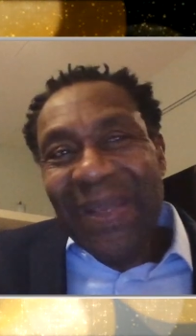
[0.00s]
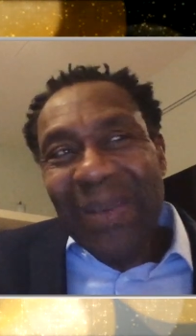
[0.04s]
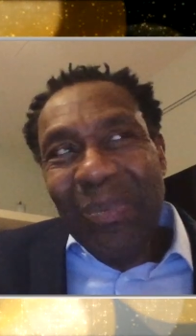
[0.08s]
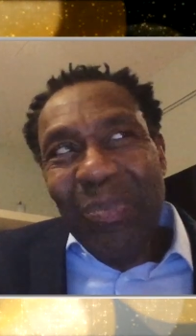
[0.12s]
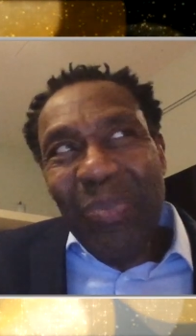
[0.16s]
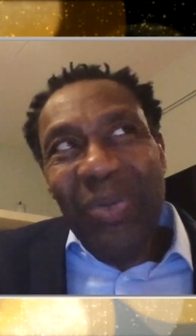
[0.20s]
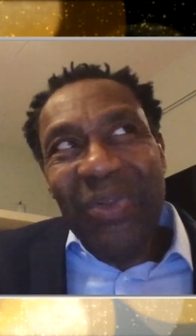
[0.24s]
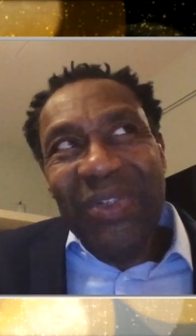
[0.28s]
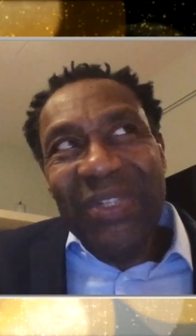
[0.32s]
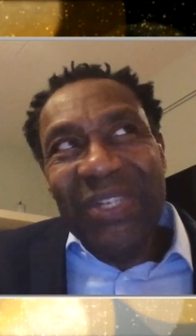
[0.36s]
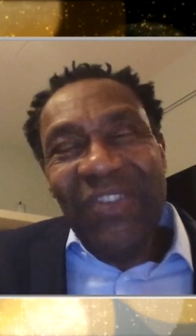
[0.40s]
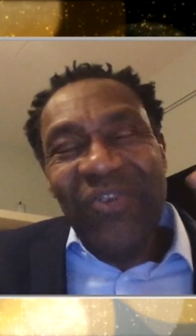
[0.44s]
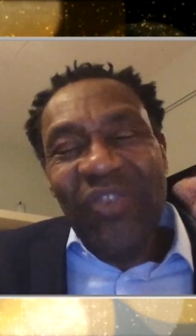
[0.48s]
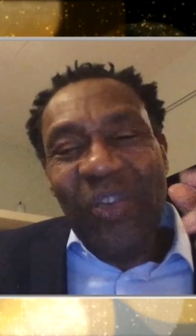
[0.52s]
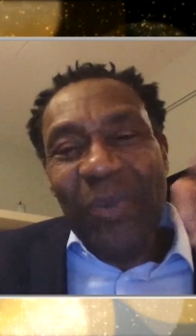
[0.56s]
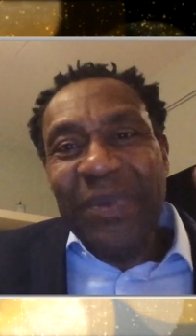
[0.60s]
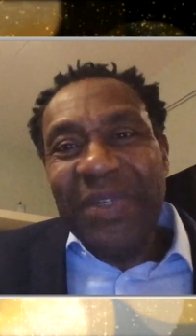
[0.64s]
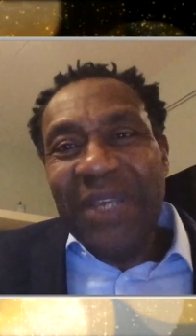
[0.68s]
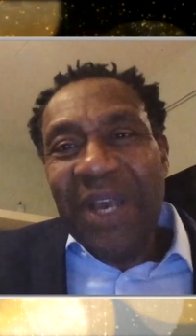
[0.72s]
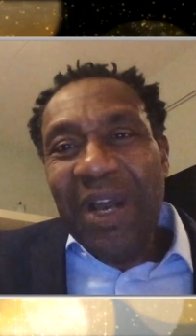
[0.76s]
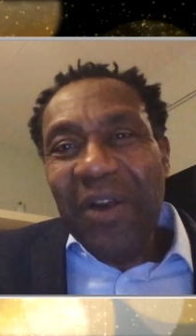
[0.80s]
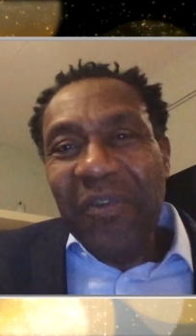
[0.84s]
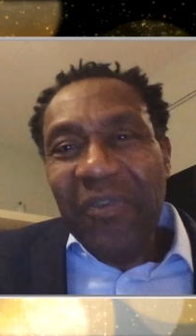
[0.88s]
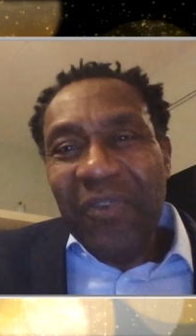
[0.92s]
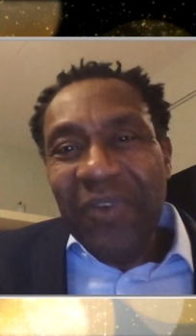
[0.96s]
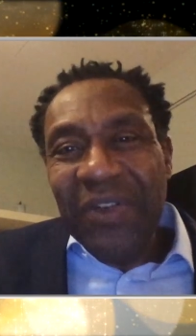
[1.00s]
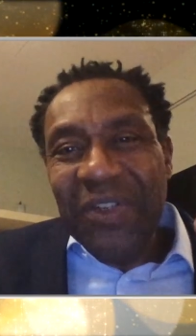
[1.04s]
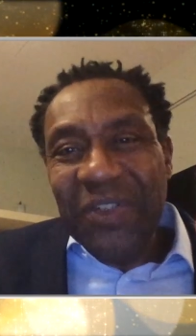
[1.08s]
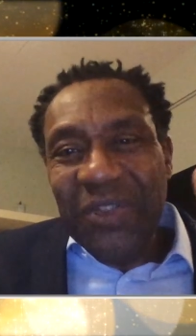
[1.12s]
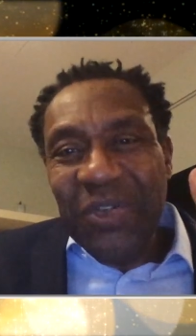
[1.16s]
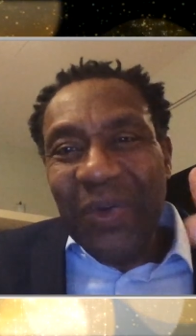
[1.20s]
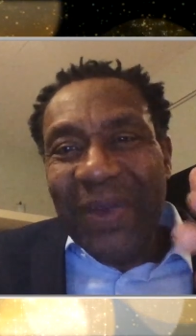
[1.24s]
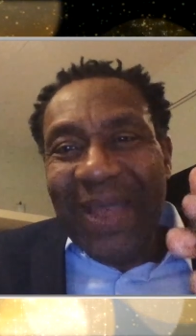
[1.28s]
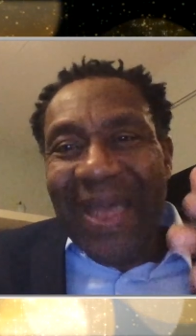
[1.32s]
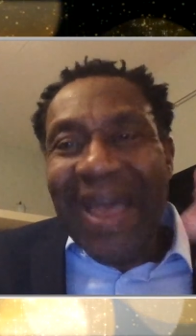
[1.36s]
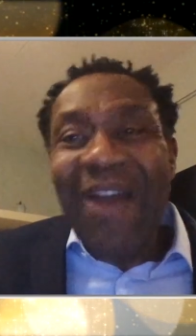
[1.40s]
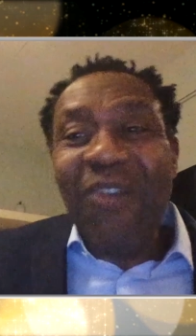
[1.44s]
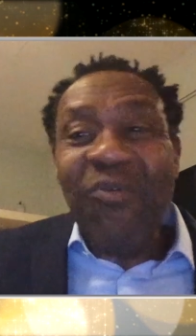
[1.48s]
Pudsey tripped over and
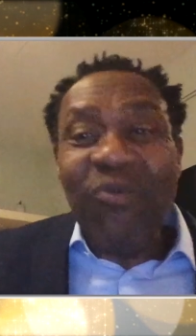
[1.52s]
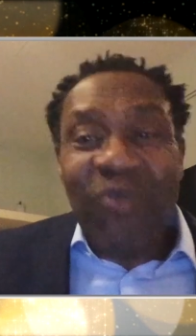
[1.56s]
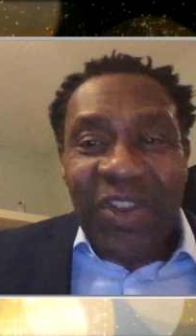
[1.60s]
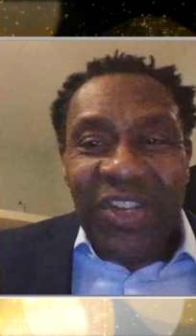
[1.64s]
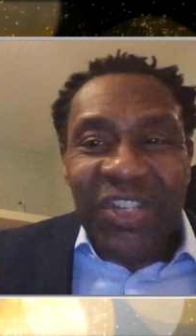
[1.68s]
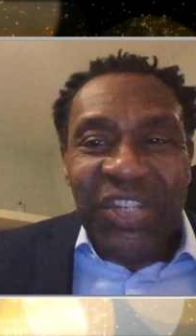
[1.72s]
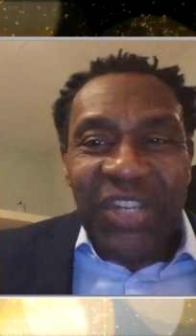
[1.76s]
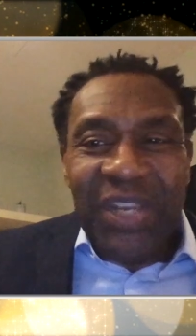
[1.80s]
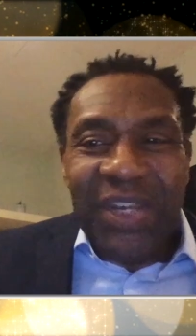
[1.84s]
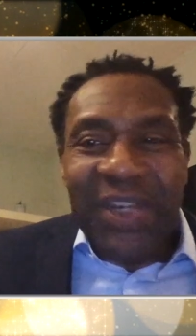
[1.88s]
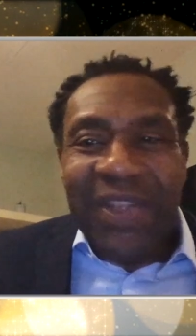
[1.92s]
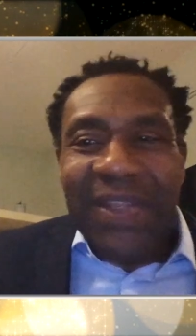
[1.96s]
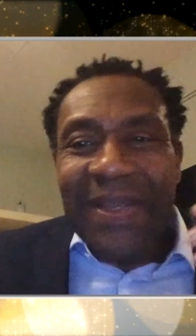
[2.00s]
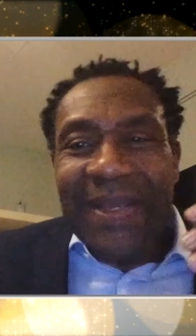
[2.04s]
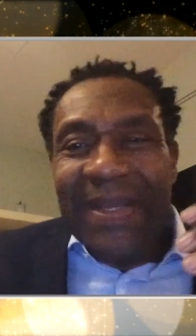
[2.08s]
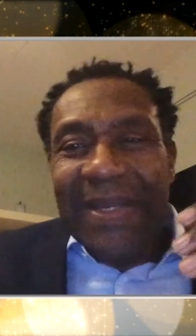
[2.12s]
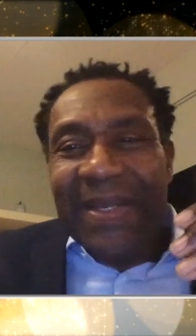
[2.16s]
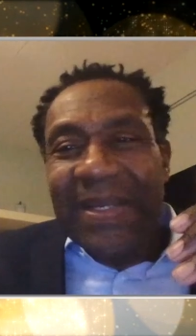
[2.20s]
took out Richard.